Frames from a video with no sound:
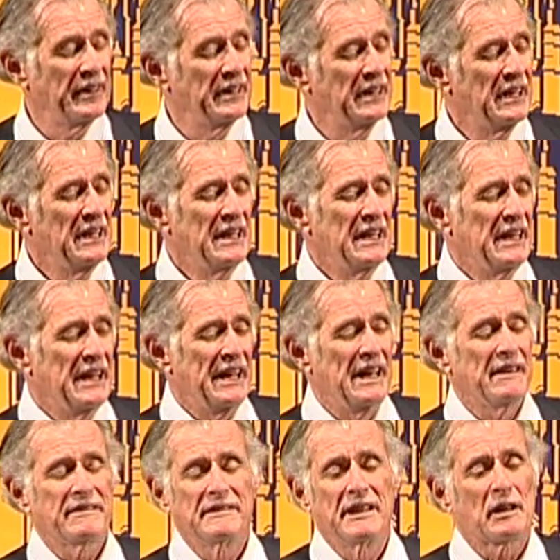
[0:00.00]
an
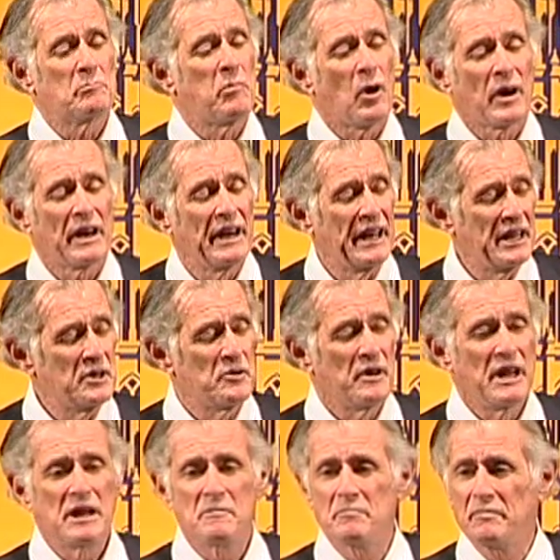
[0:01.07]
ethnic marketing
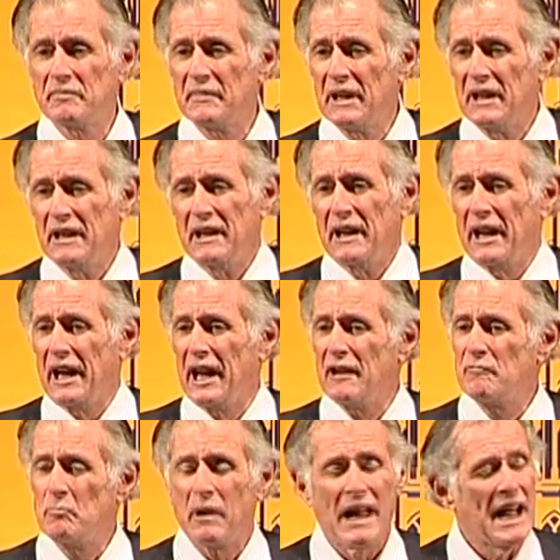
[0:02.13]
dream.
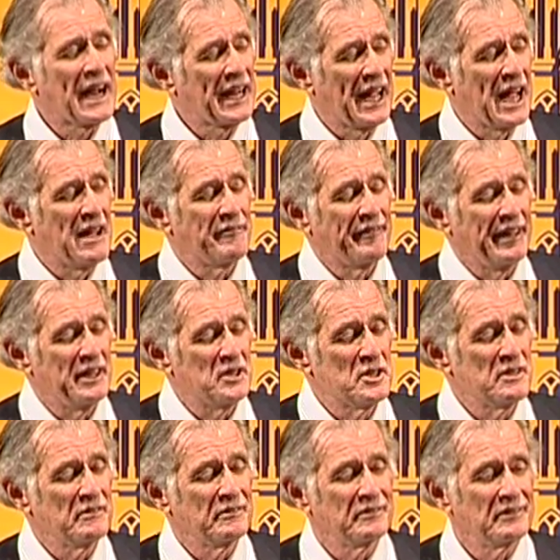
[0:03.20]
Half black, half
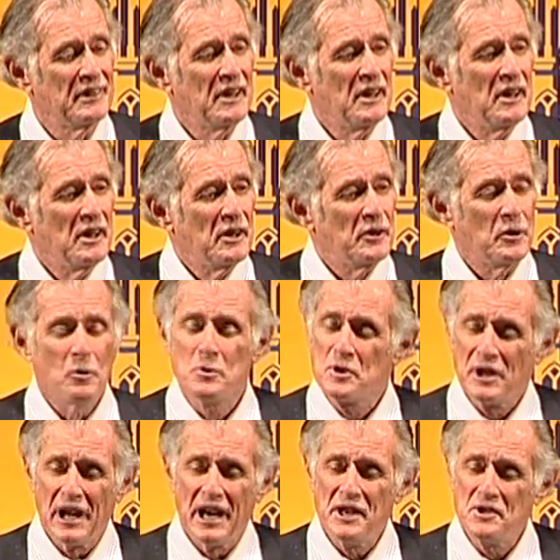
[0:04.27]
Asian, no
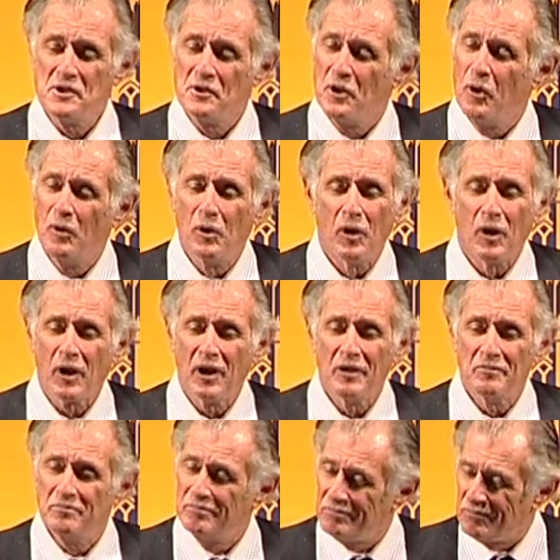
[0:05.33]
slice, no hook,
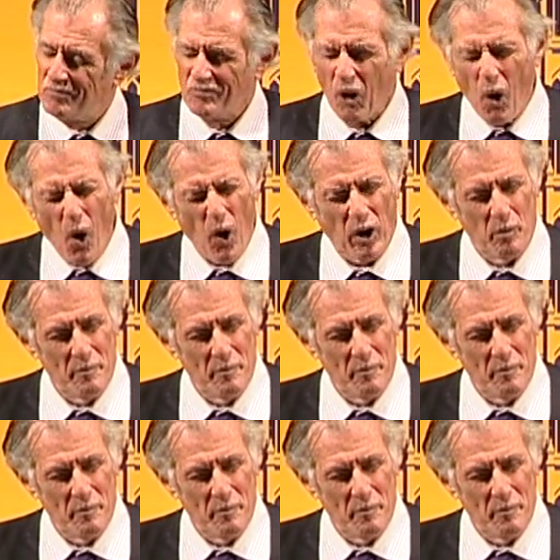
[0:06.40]
all